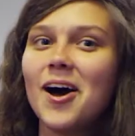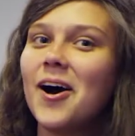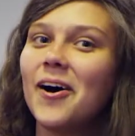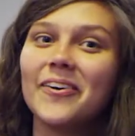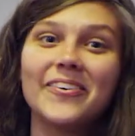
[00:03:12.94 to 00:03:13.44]

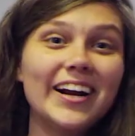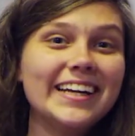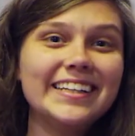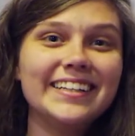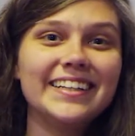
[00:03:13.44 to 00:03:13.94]
All
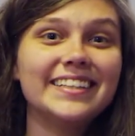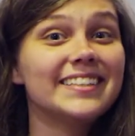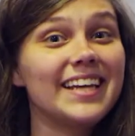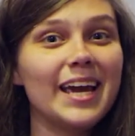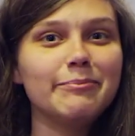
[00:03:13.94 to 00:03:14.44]
right, it's
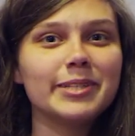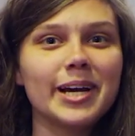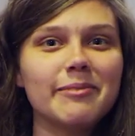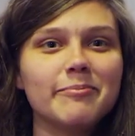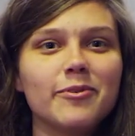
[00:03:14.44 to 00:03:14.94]
game
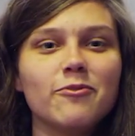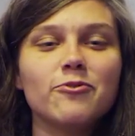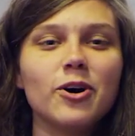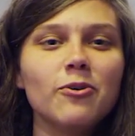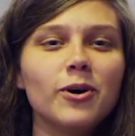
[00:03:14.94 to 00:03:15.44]
time.
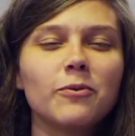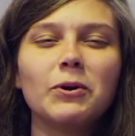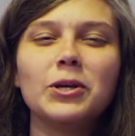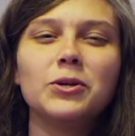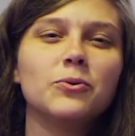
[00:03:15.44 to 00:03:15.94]
Vote on what
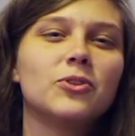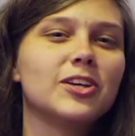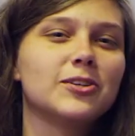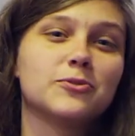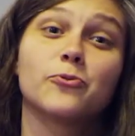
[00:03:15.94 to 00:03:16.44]
you think
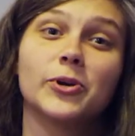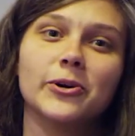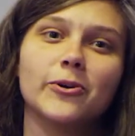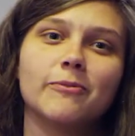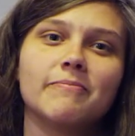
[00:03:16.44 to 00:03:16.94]
is real.
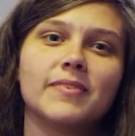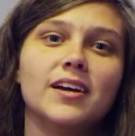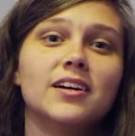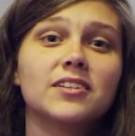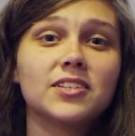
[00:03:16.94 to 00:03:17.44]

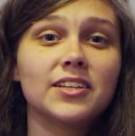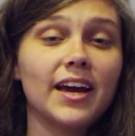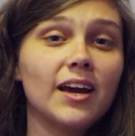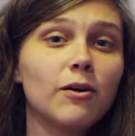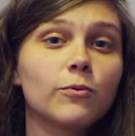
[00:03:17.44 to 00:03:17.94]

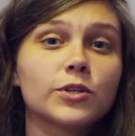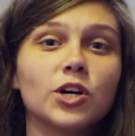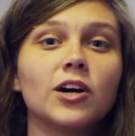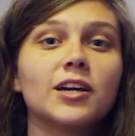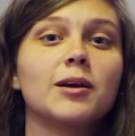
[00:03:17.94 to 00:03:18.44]
Today, we're
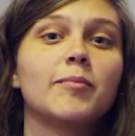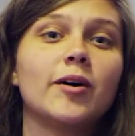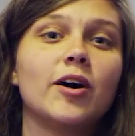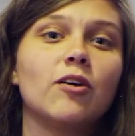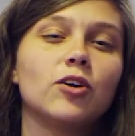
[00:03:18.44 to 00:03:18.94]
talking about
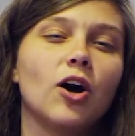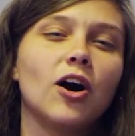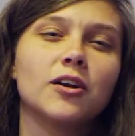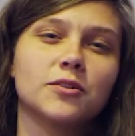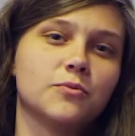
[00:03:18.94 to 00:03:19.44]
how
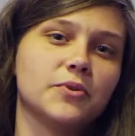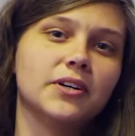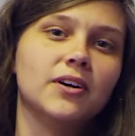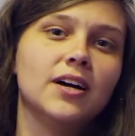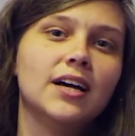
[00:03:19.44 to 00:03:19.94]
God is real.
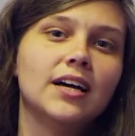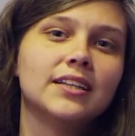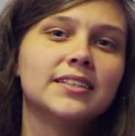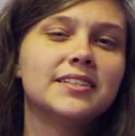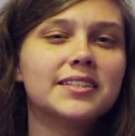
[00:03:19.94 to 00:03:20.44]

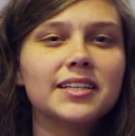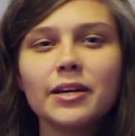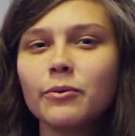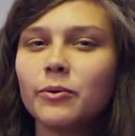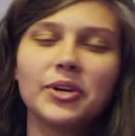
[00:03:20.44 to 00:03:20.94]
Let's see
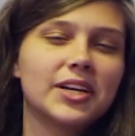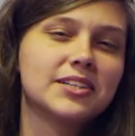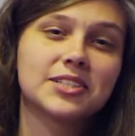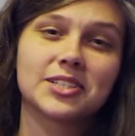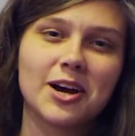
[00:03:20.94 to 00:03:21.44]
what we can
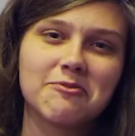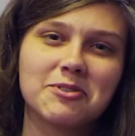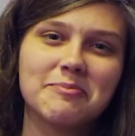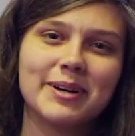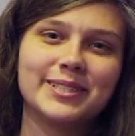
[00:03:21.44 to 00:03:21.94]
discover
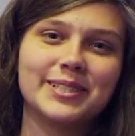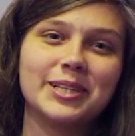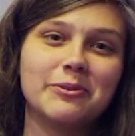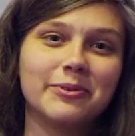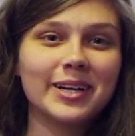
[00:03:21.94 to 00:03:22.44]
by seeing
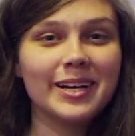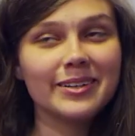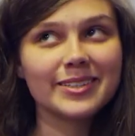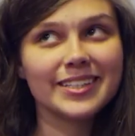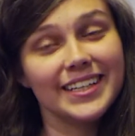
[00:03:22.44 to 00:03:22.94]
what
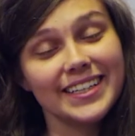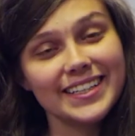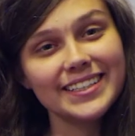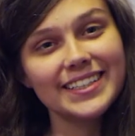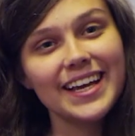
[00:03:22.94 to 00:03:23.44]
else
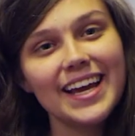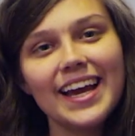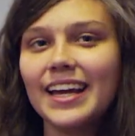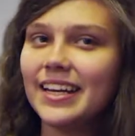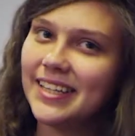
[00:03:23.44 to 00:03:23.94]
is
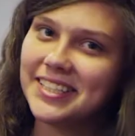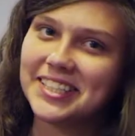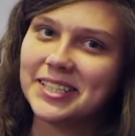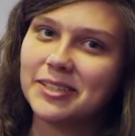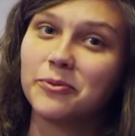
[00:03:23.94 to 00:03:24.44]
and
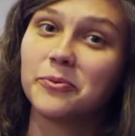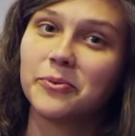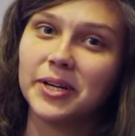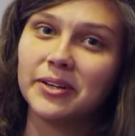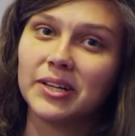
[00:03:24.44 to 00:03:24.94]
isn't
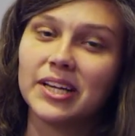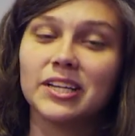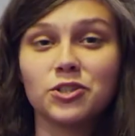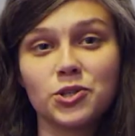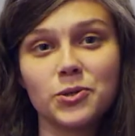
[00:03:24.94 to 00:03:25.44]
real and
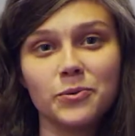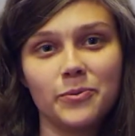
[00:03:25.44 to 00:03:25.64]
true.